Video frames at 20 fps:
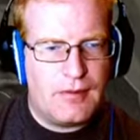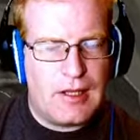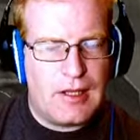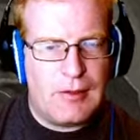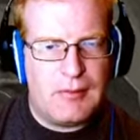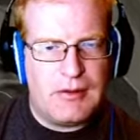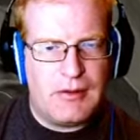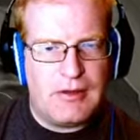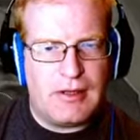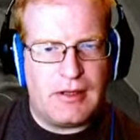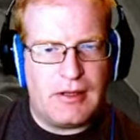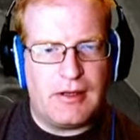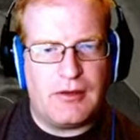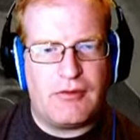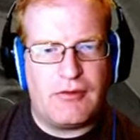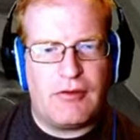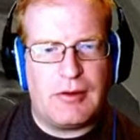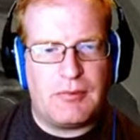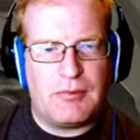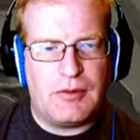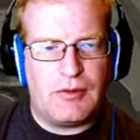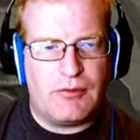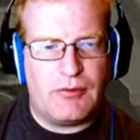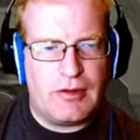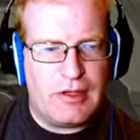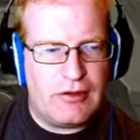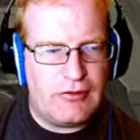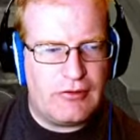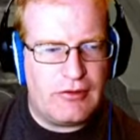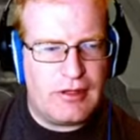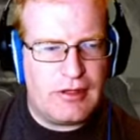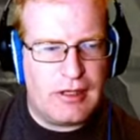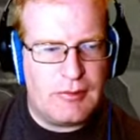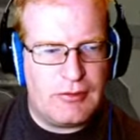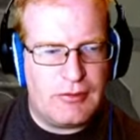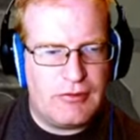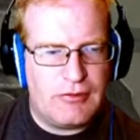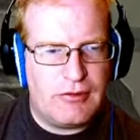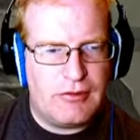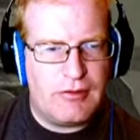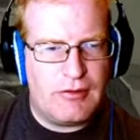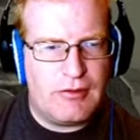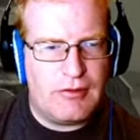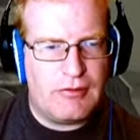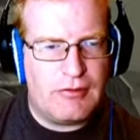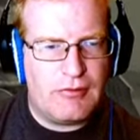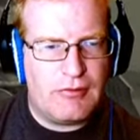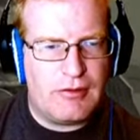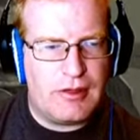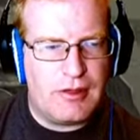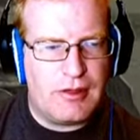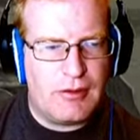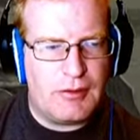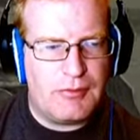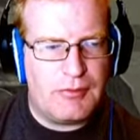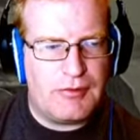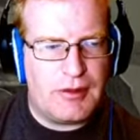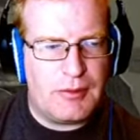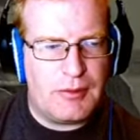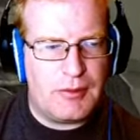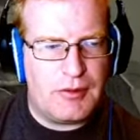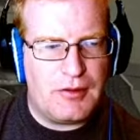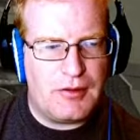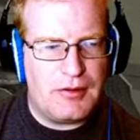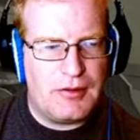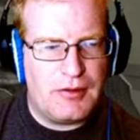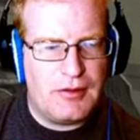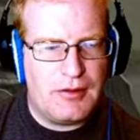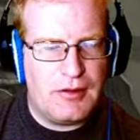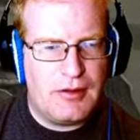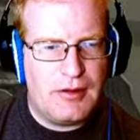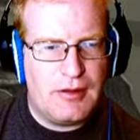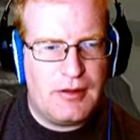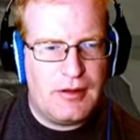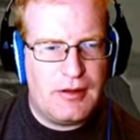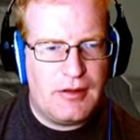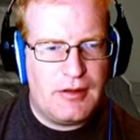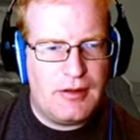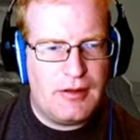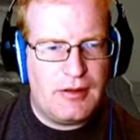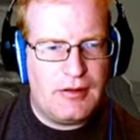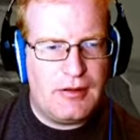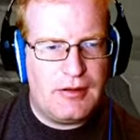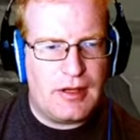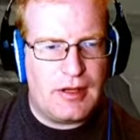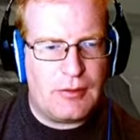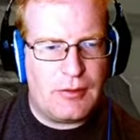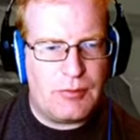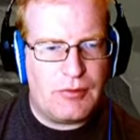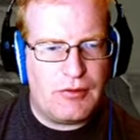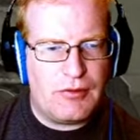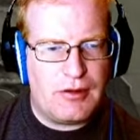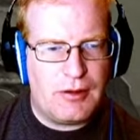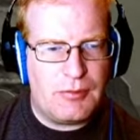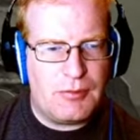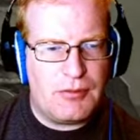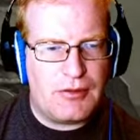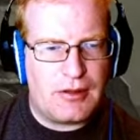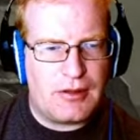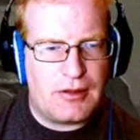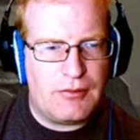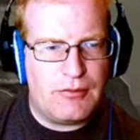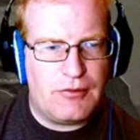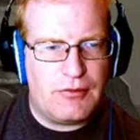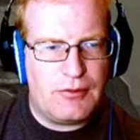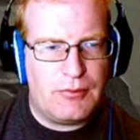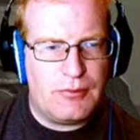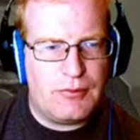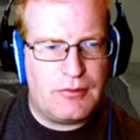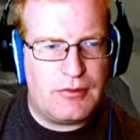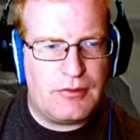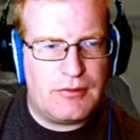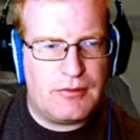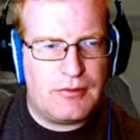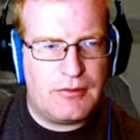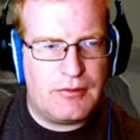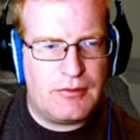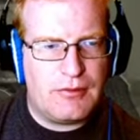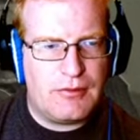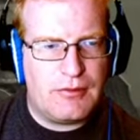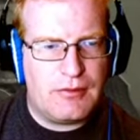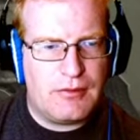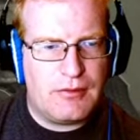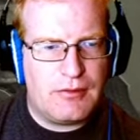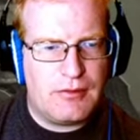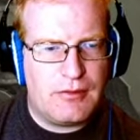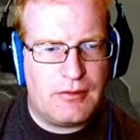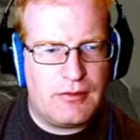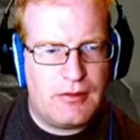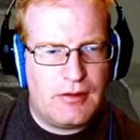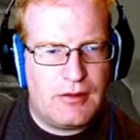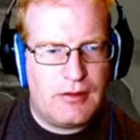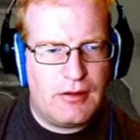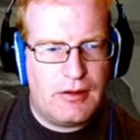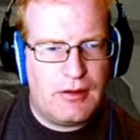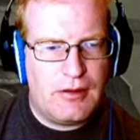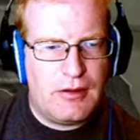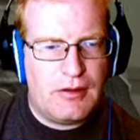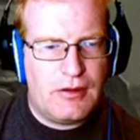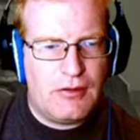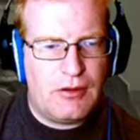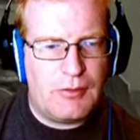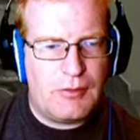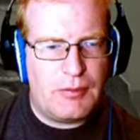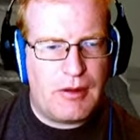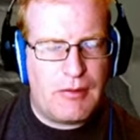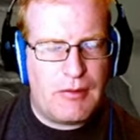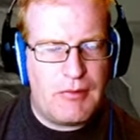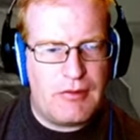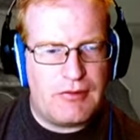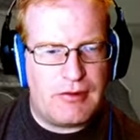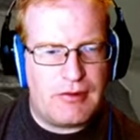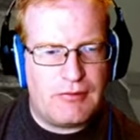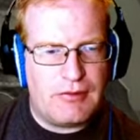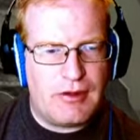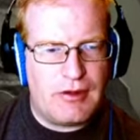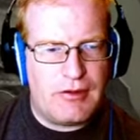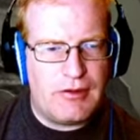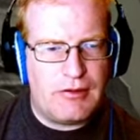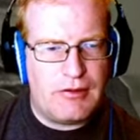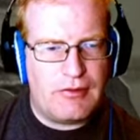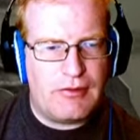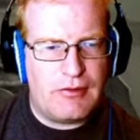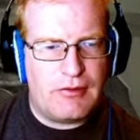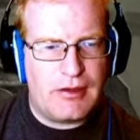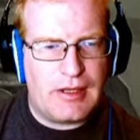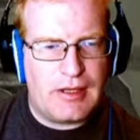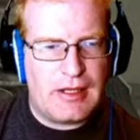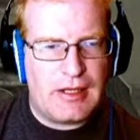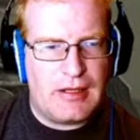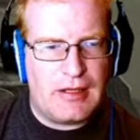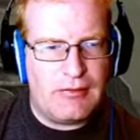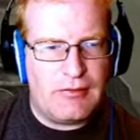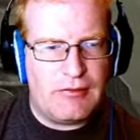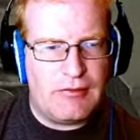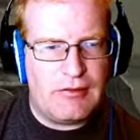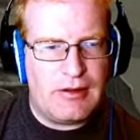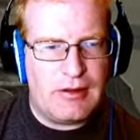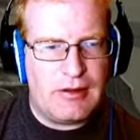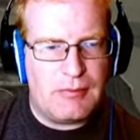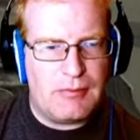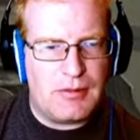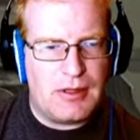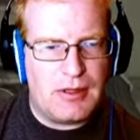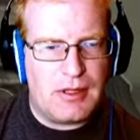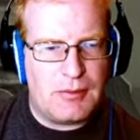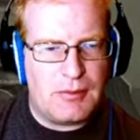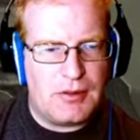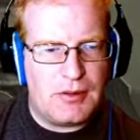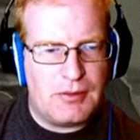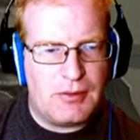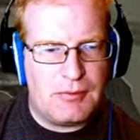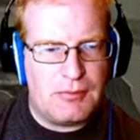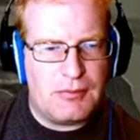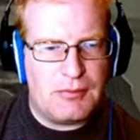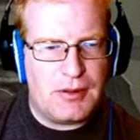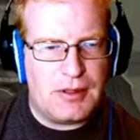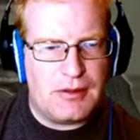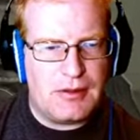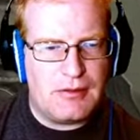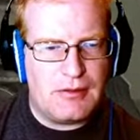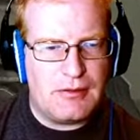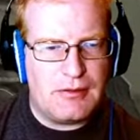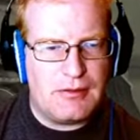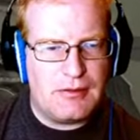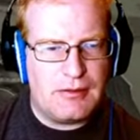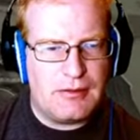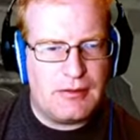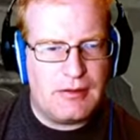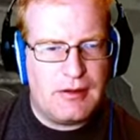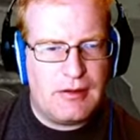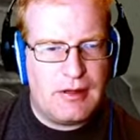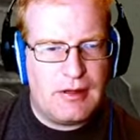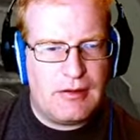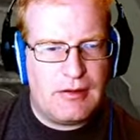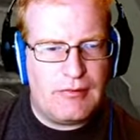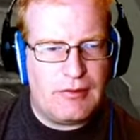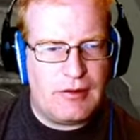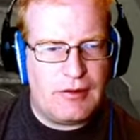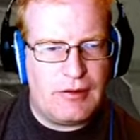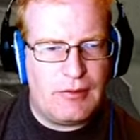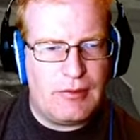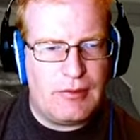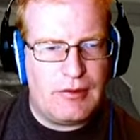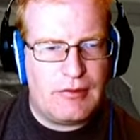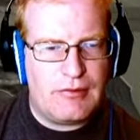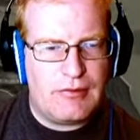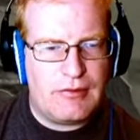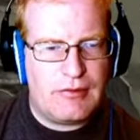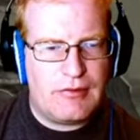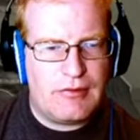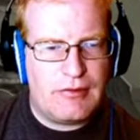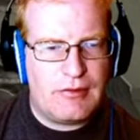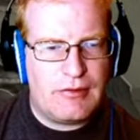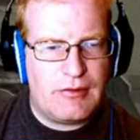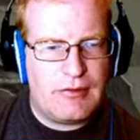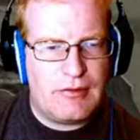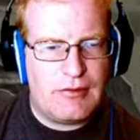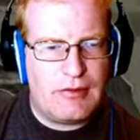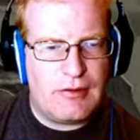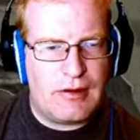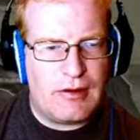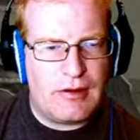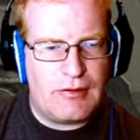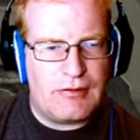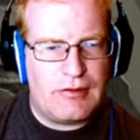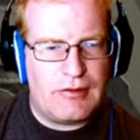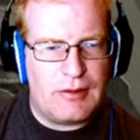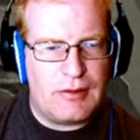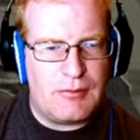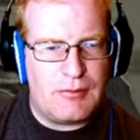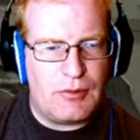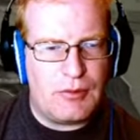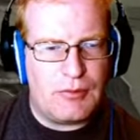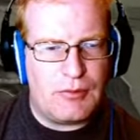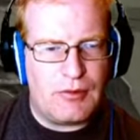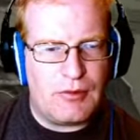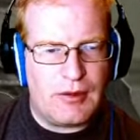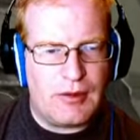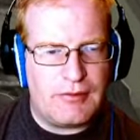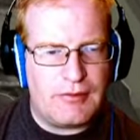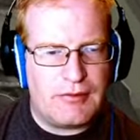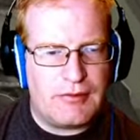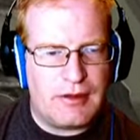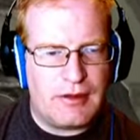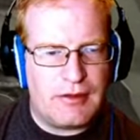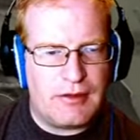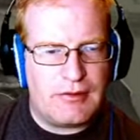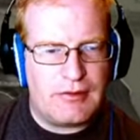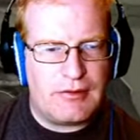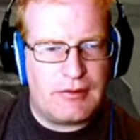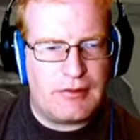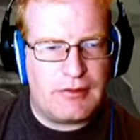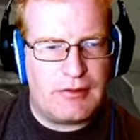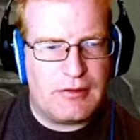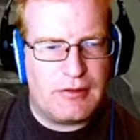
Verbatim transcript: I'd be taking a crap ton of radiation damage right now if I were not wearing a protective suit. The only problem is I've done this so that I can't even see them get up here, but if I do this, I'll see them go through the lift at least.